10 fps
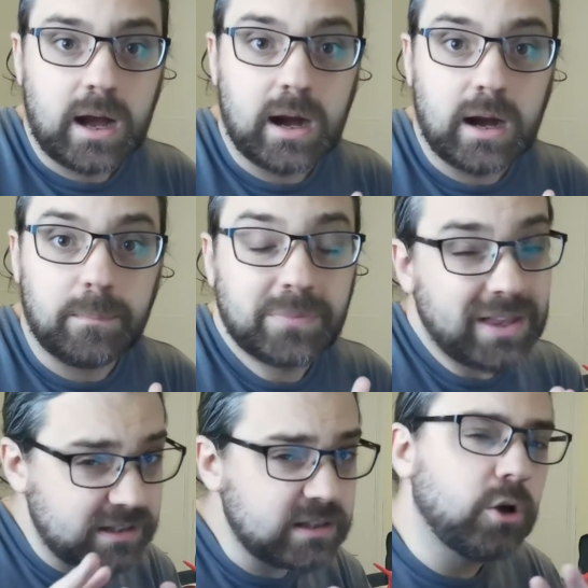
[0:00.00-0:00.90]
Um,
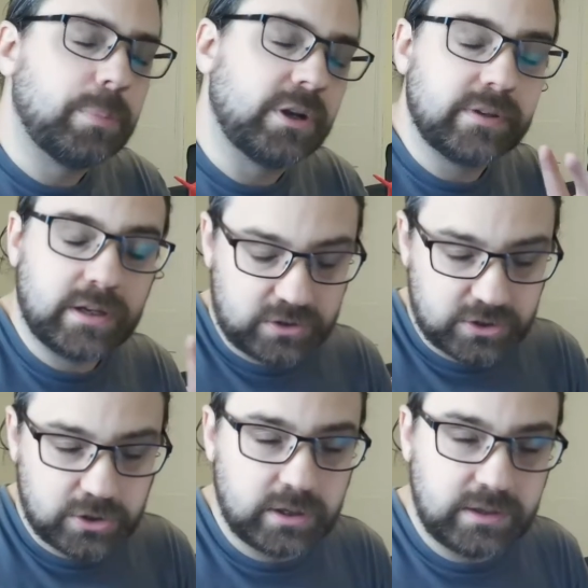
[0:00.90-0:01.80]
that is a little bit of it, and
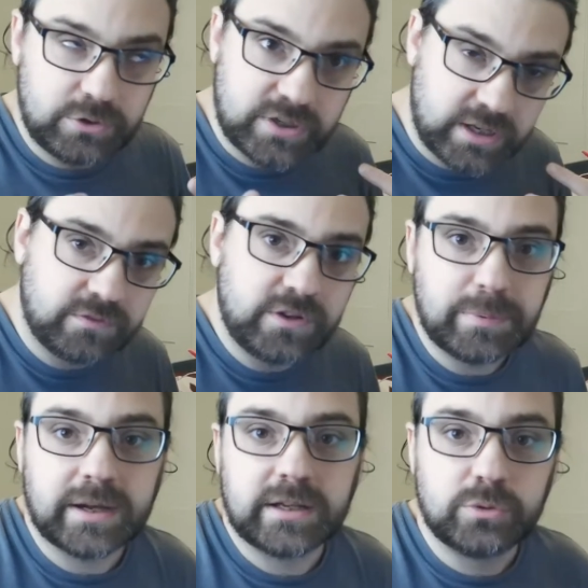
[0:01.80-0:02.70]
certainly if you take
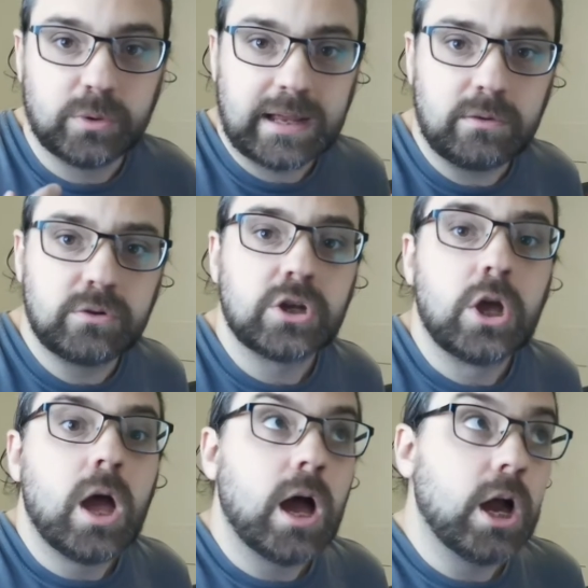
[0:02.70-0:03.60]
feedback into account,
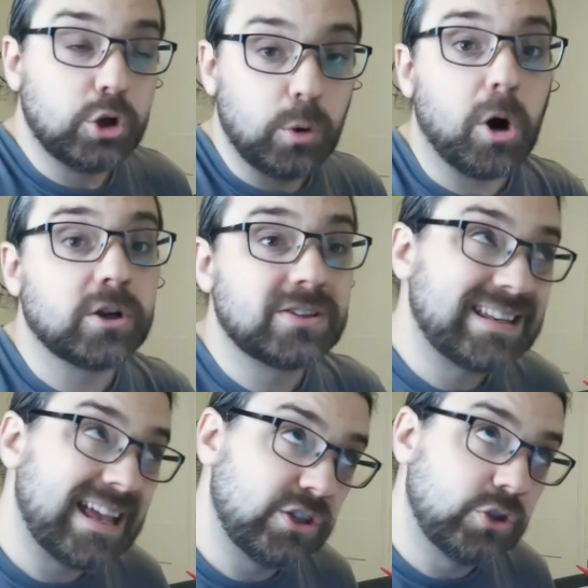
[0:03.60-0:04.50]
uh, your marks
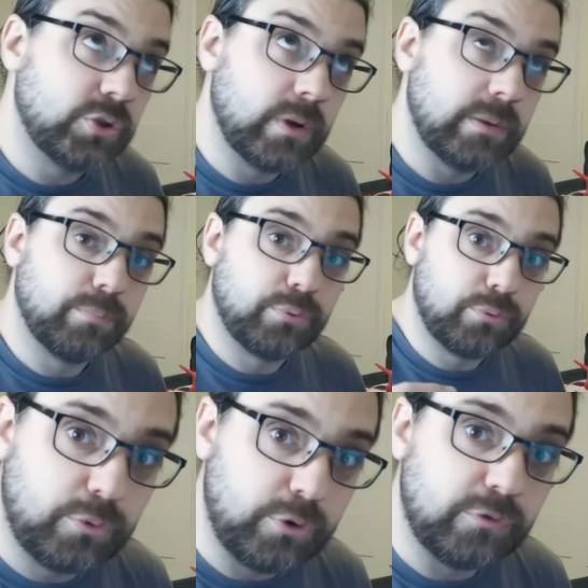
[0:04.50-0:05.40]
tend to
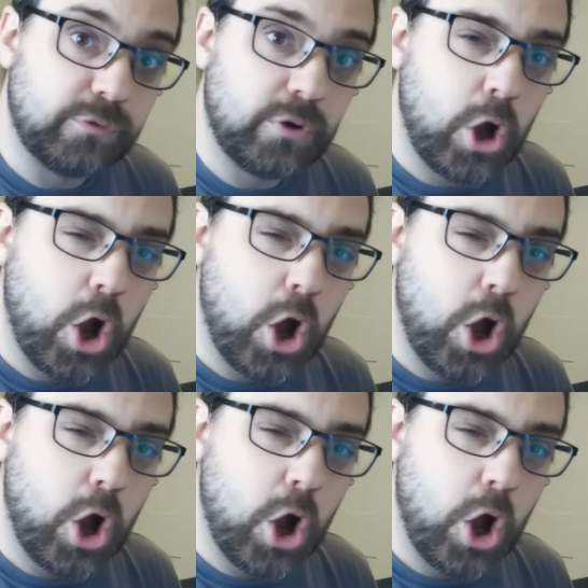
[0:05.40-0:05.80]
improve.